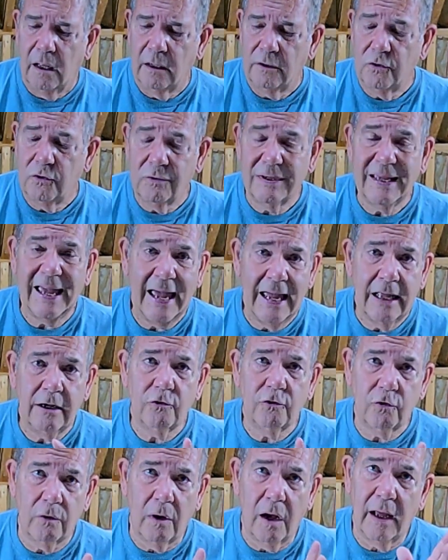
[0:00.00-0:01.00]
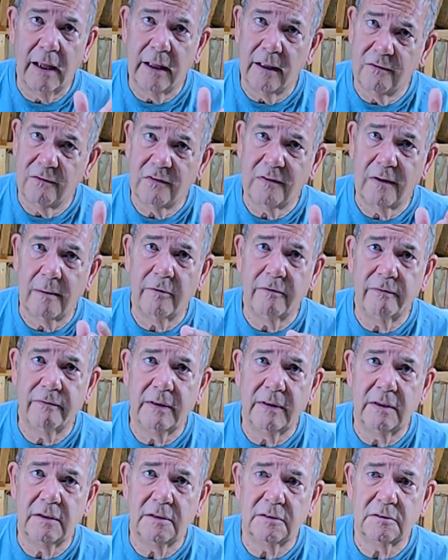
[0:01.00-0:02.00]
You can try on some of
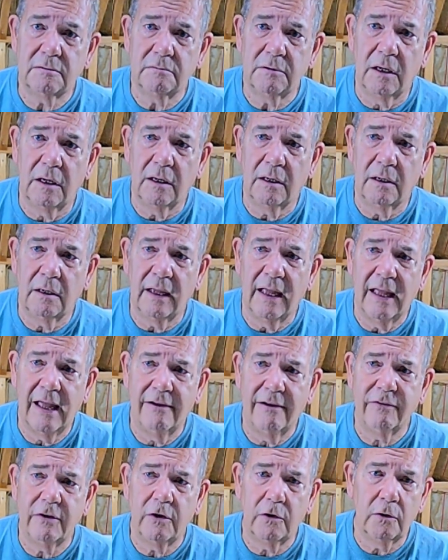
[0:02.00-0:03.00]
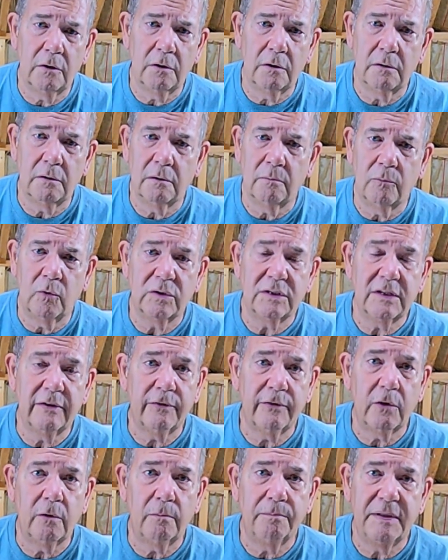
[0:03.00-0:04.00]
these heavier, more
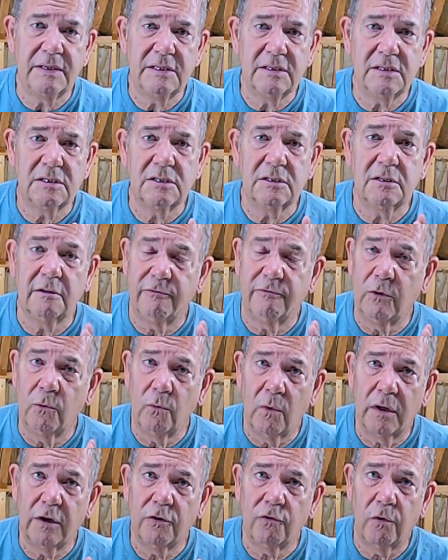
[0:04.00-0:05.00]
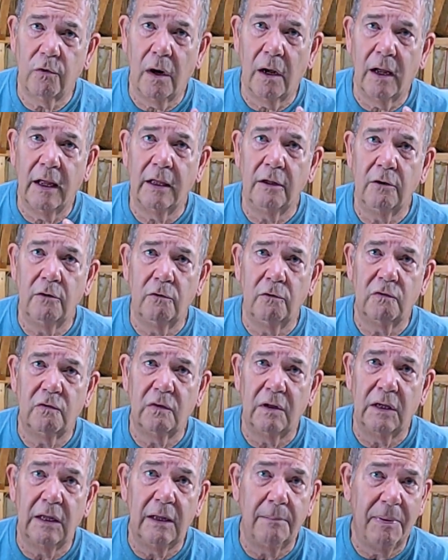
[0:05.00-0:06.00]
difficult pieces. If you want to try
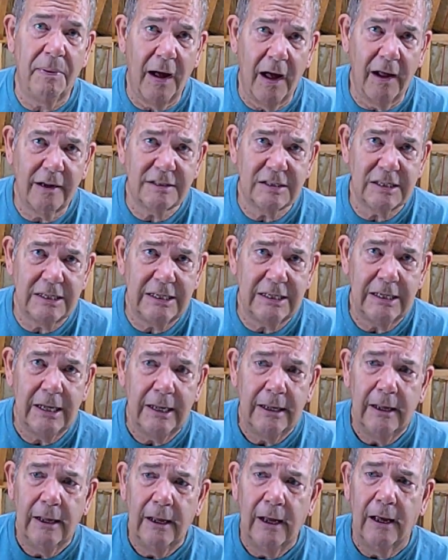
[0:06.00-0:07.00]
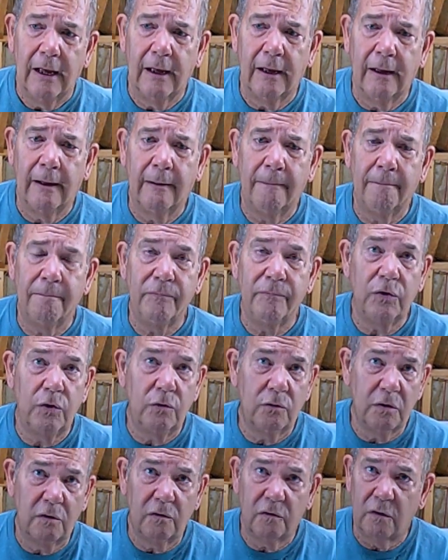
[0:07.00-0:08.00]
using epoxy,
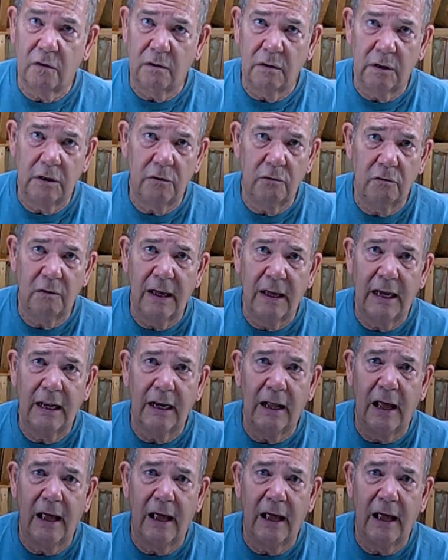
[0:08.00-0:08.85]
you can certainly do that.